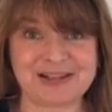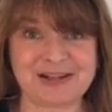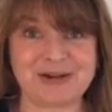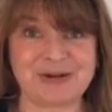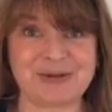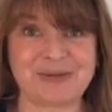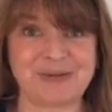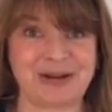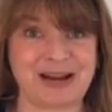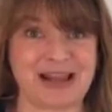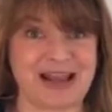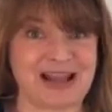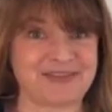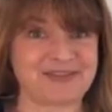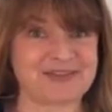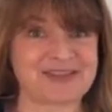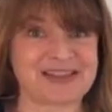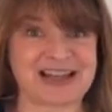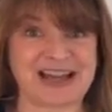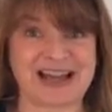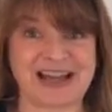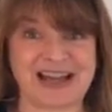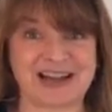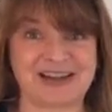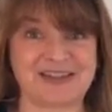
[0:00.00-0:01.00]
will have
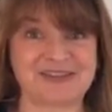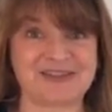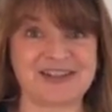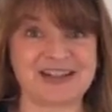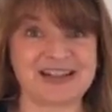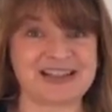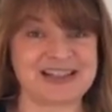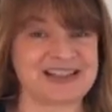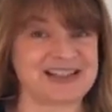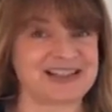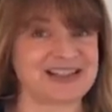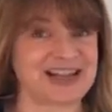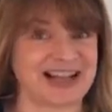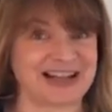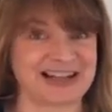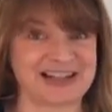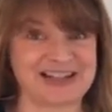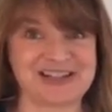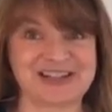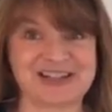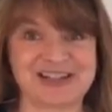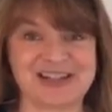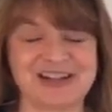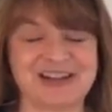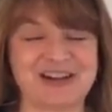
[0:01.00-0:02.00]
to have
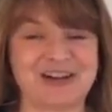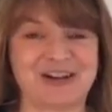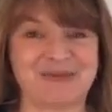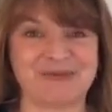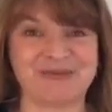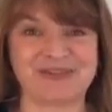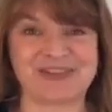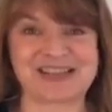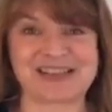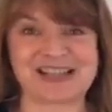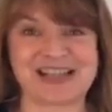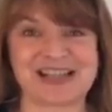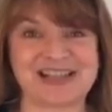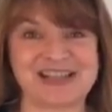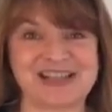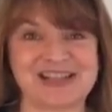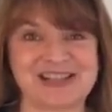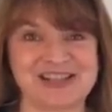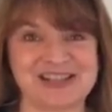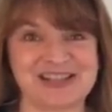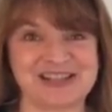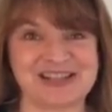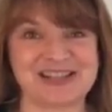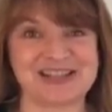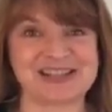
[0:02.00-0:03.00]
challenging
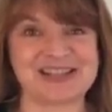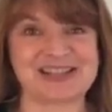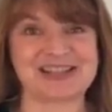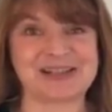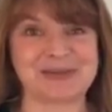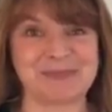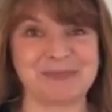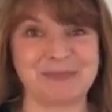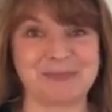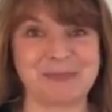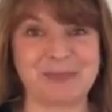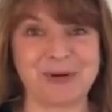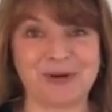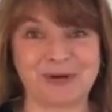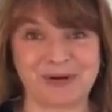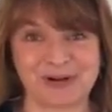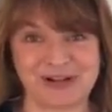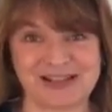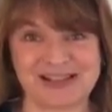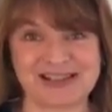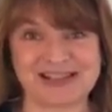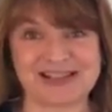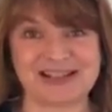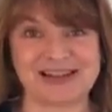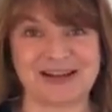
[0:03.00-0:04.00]
conversations at some
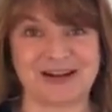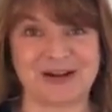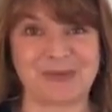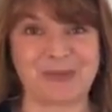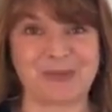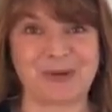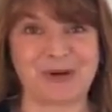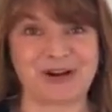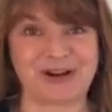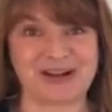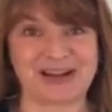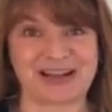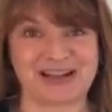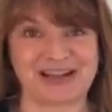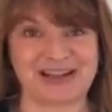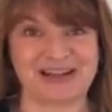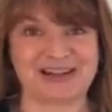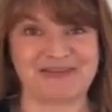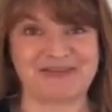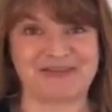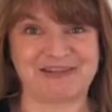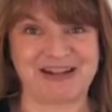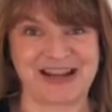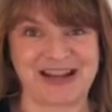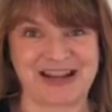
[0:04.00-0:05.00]
point in our working
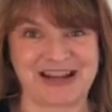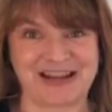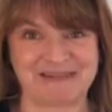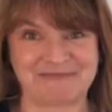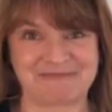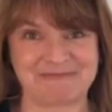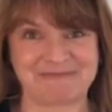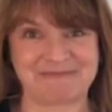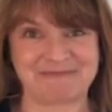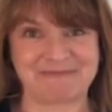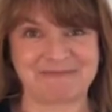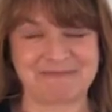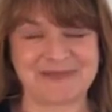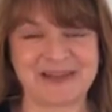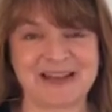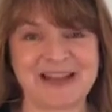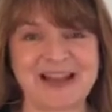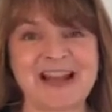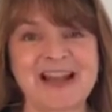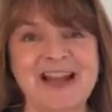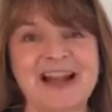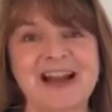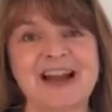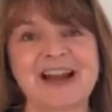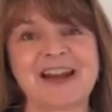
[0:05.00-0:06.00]
career.
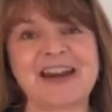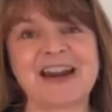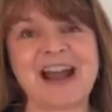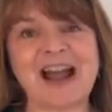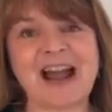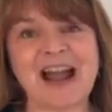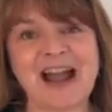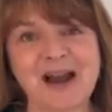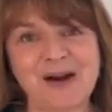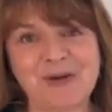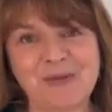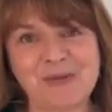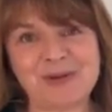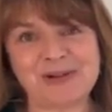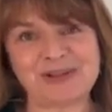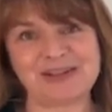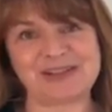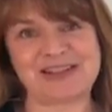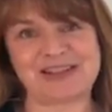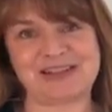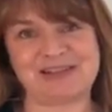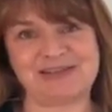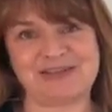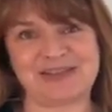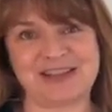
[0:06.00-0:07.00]
And how we'll
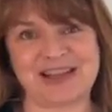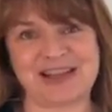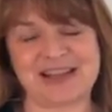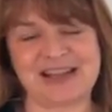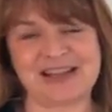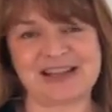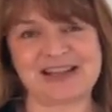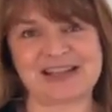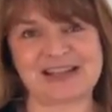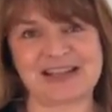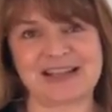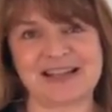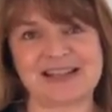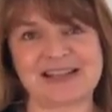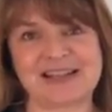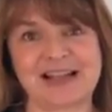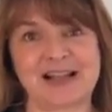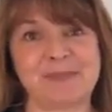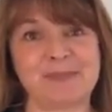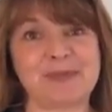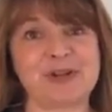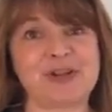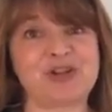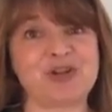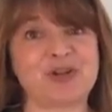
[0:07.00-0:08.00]
do this is
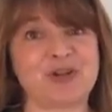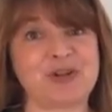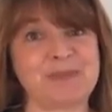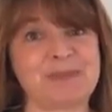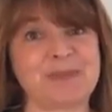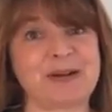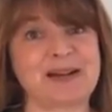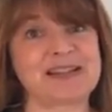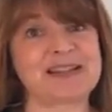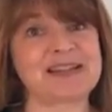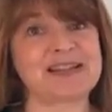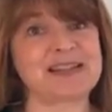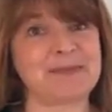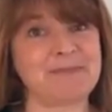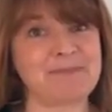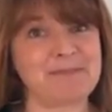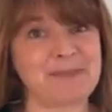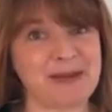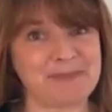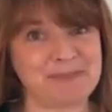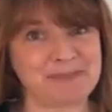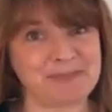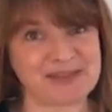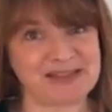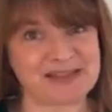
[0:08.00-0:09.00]
I'll be joined by some
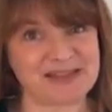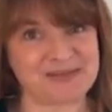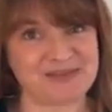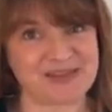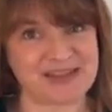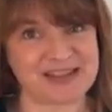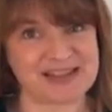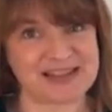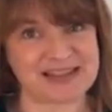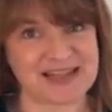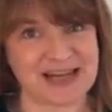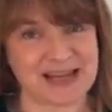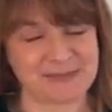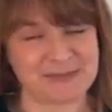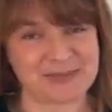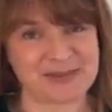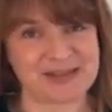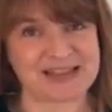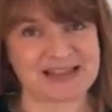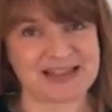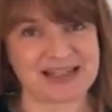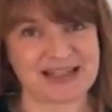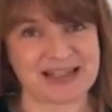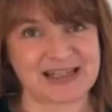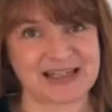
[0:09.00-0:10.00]
members of the
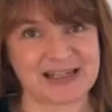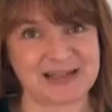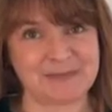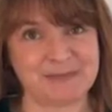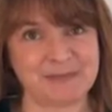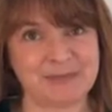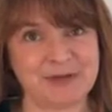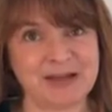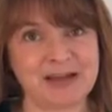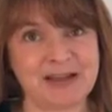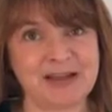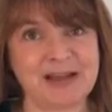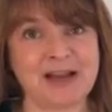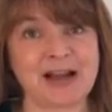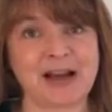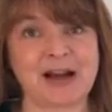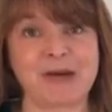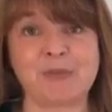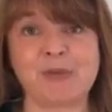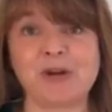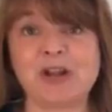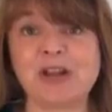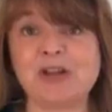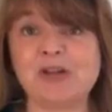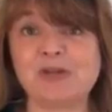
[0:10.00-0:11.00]
STEPS team,
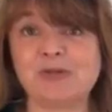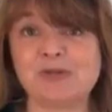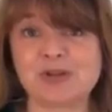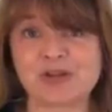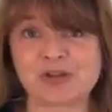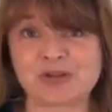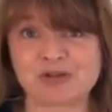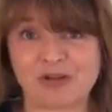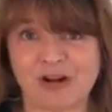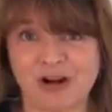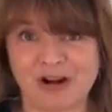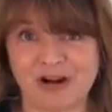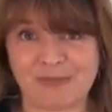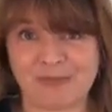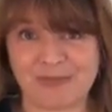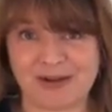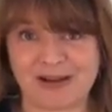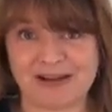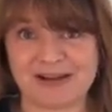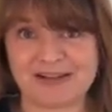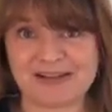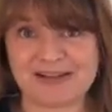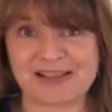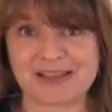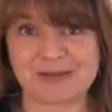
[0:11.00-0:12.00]
and we use
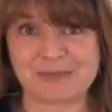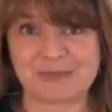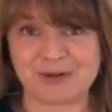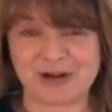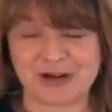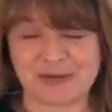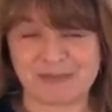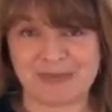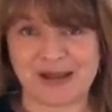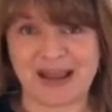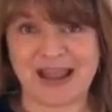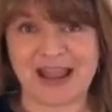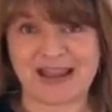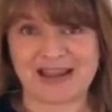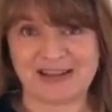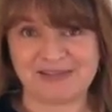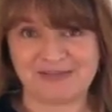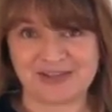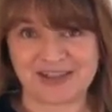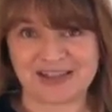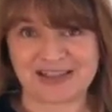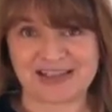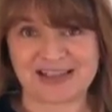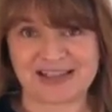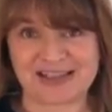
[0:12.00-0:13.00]
drama to bring
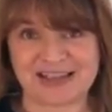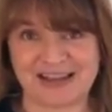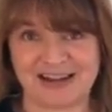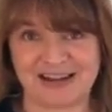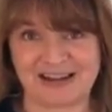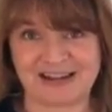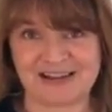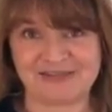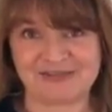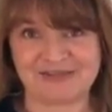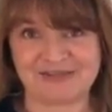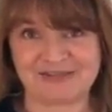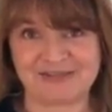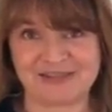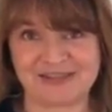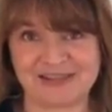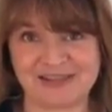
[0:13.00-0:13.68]
behaviour to life.